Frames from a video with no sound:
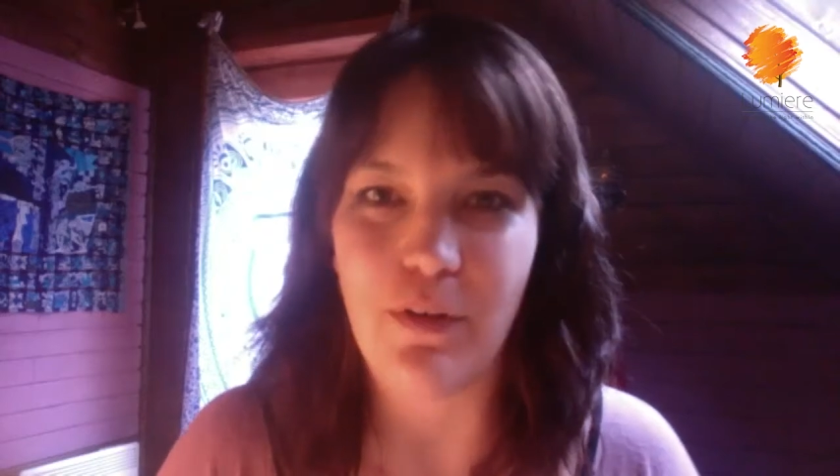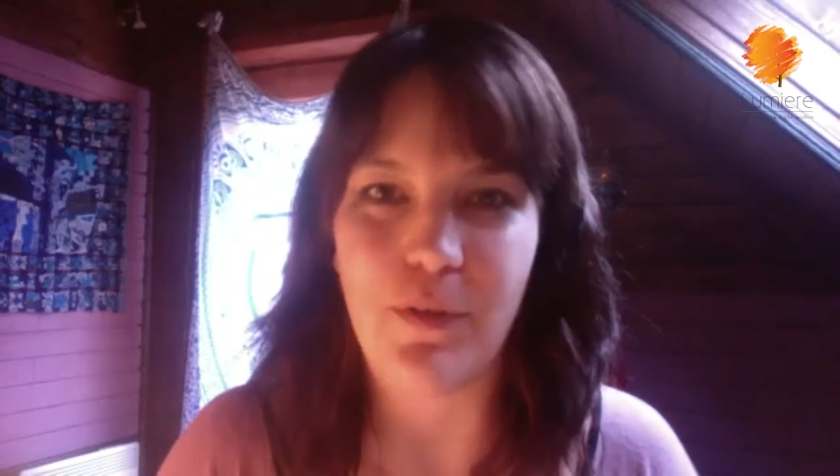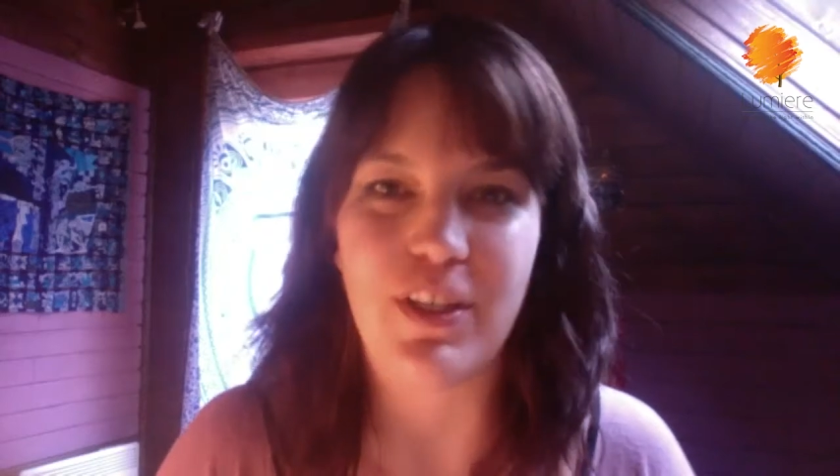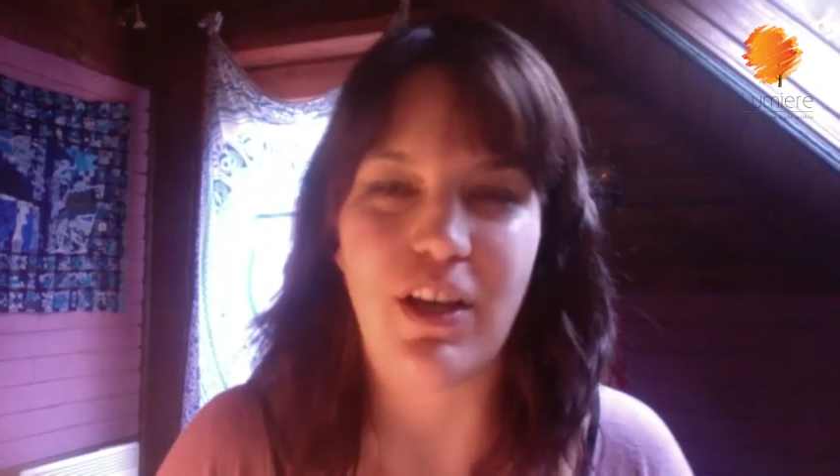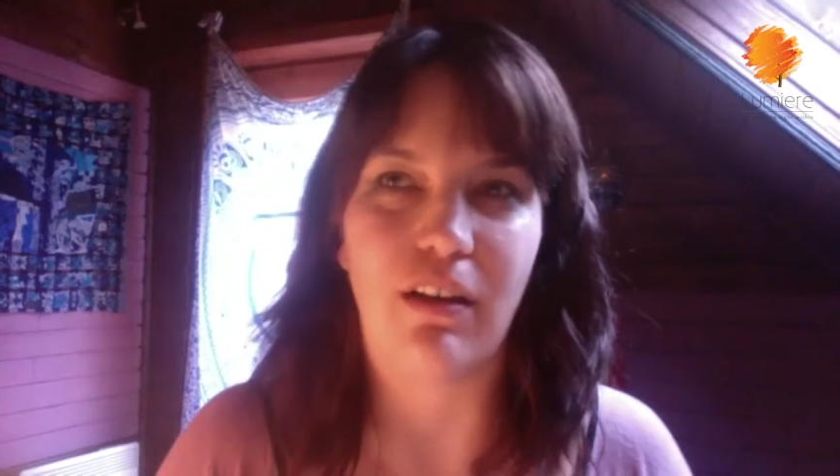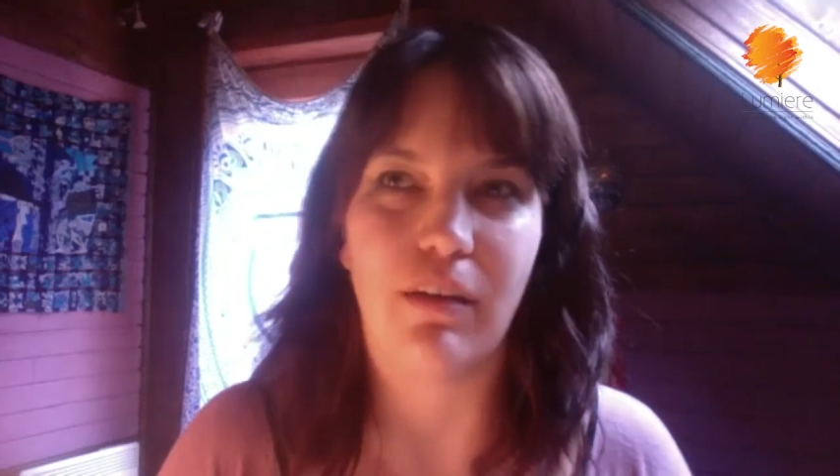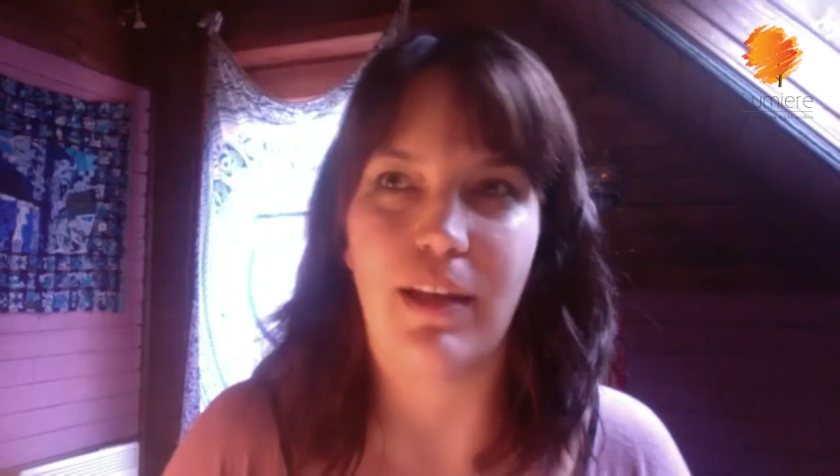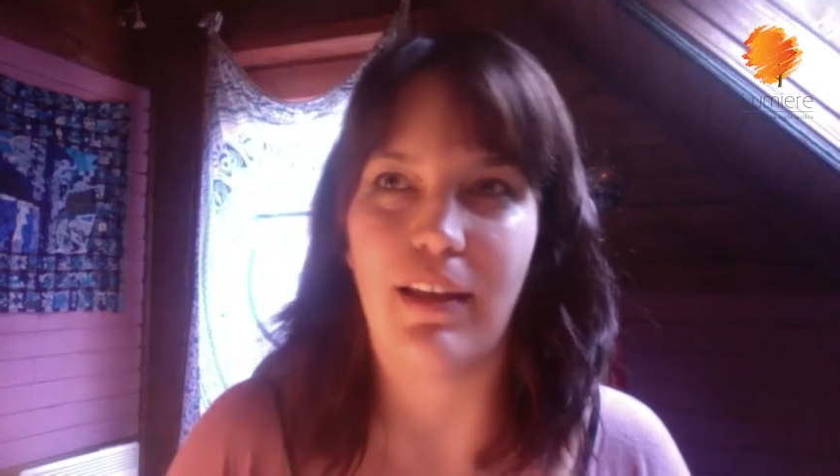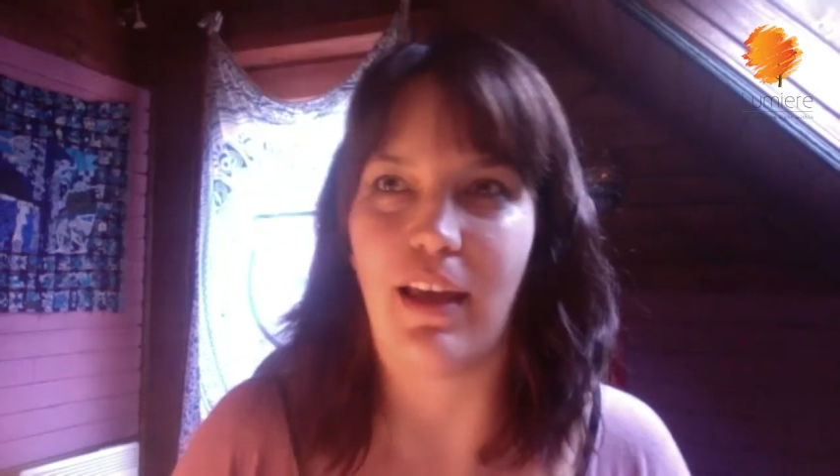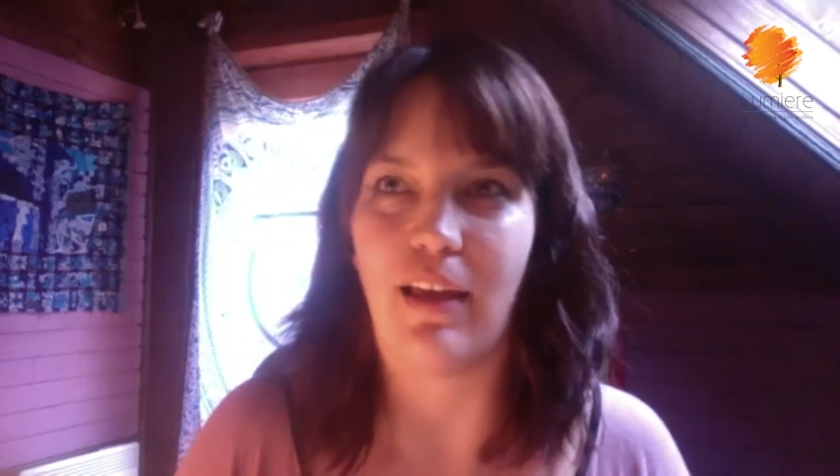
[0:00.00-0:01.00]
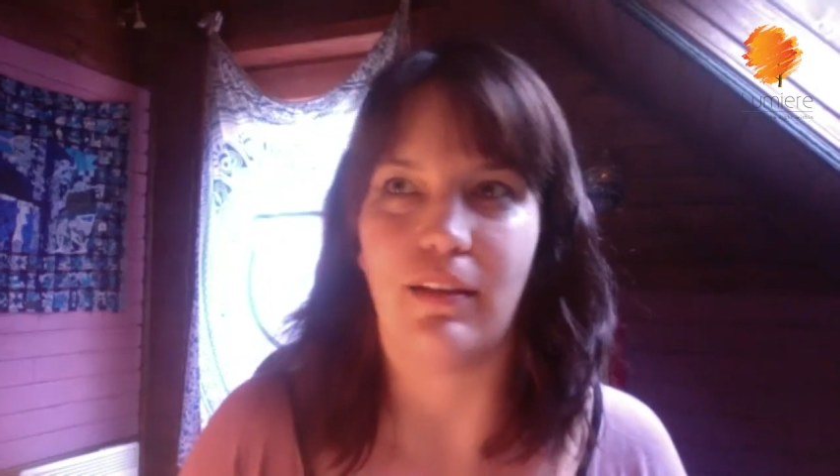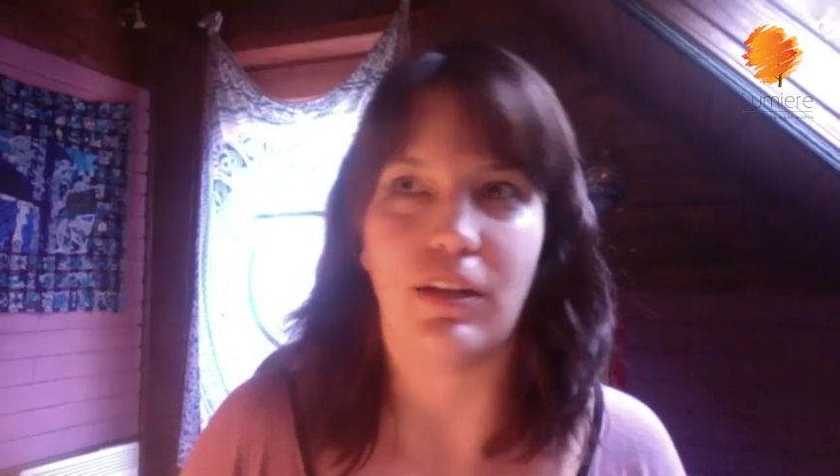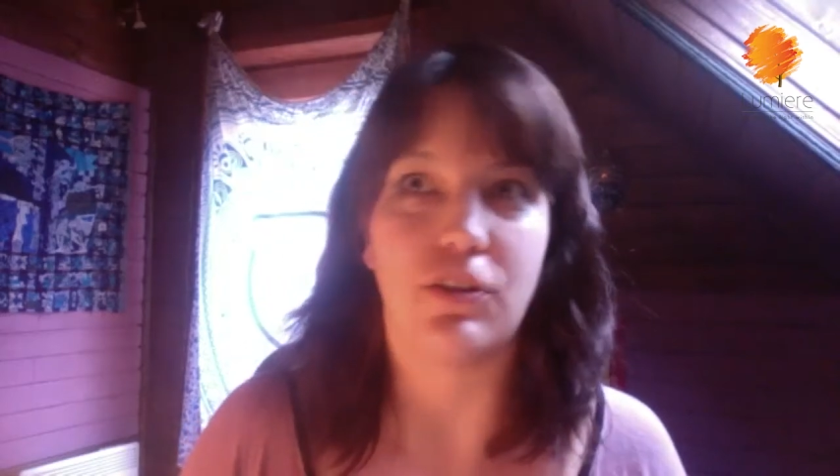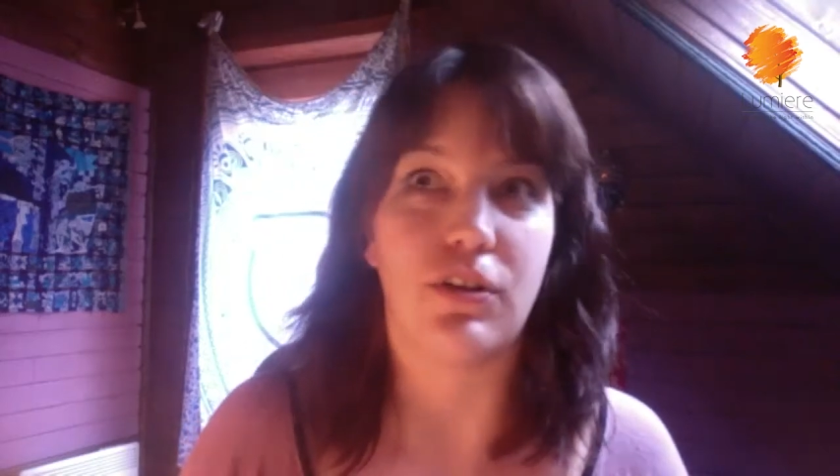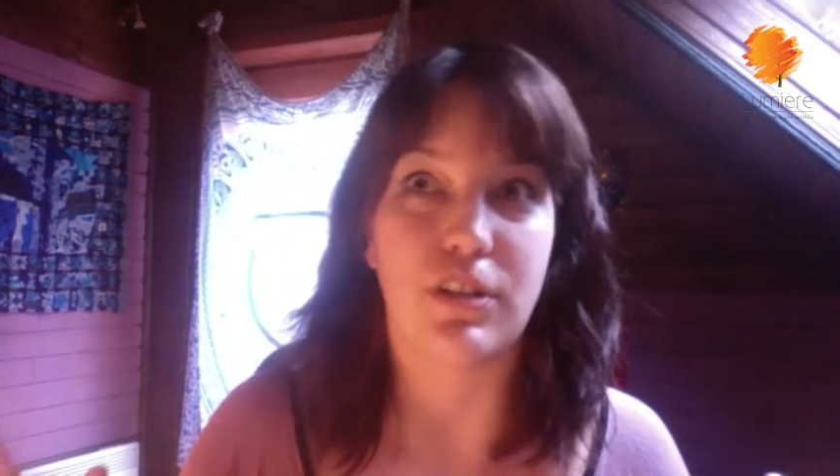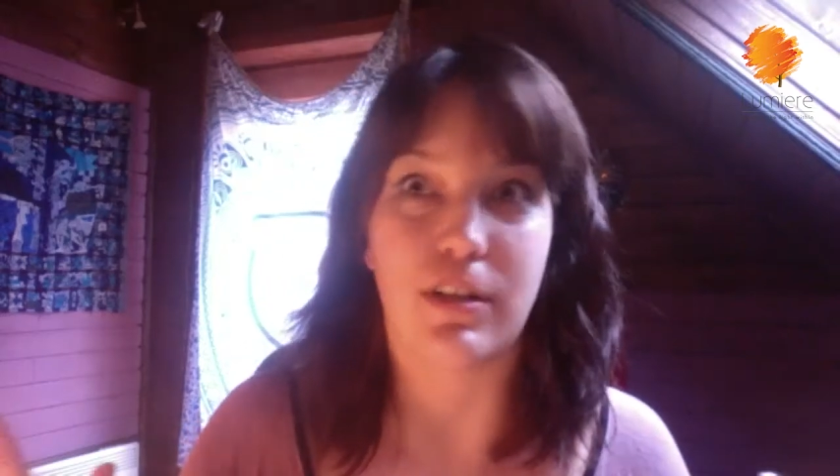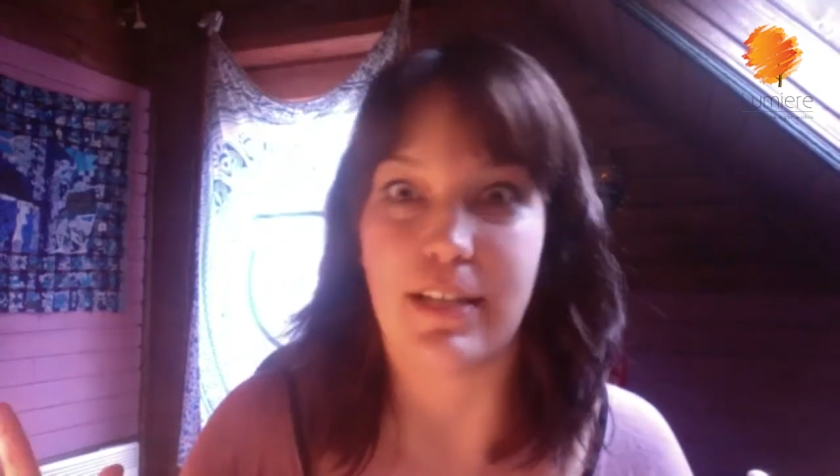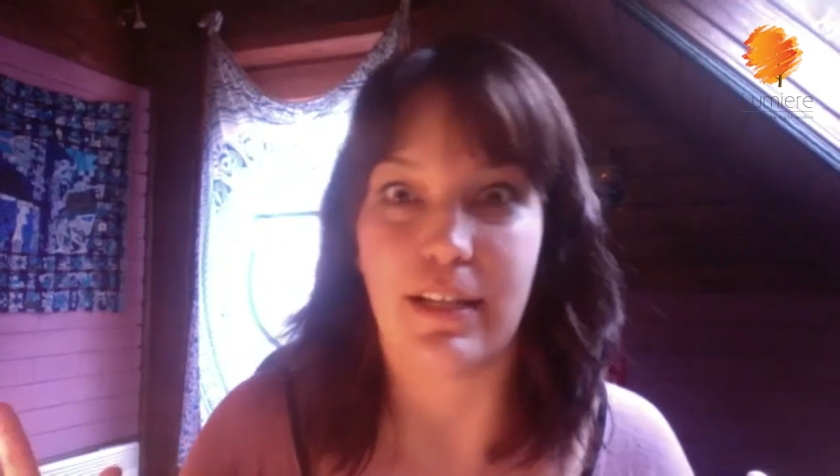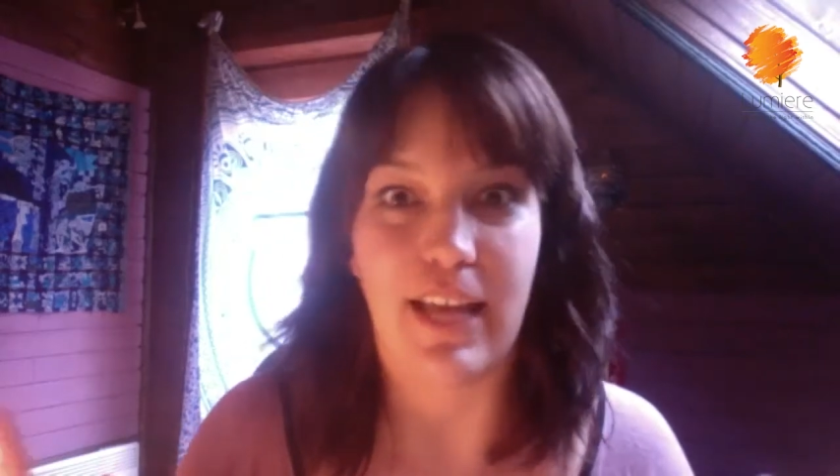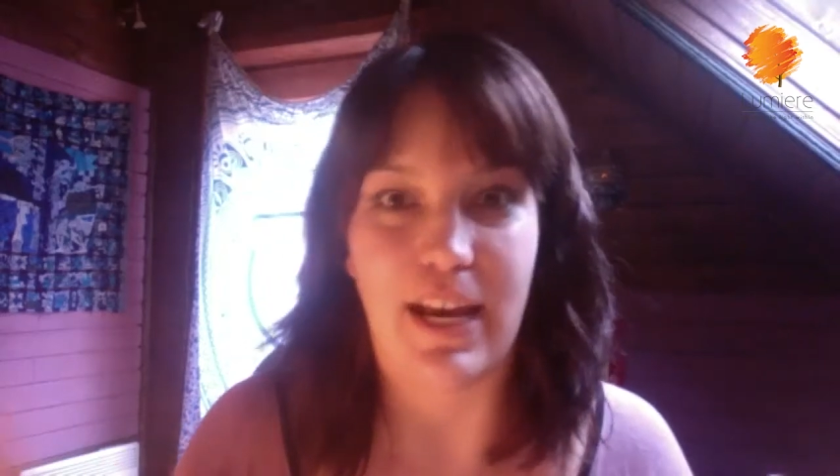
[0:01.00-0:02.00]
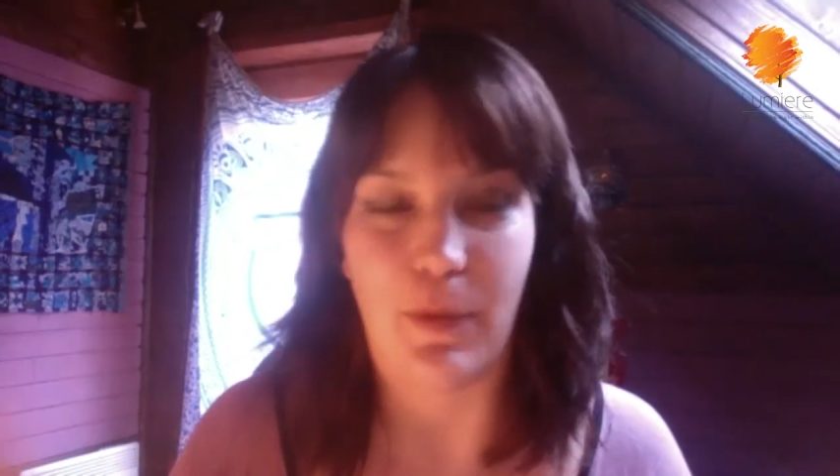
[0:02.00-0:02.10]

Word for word: When we're talking about the Catholic Church, I said, yeah,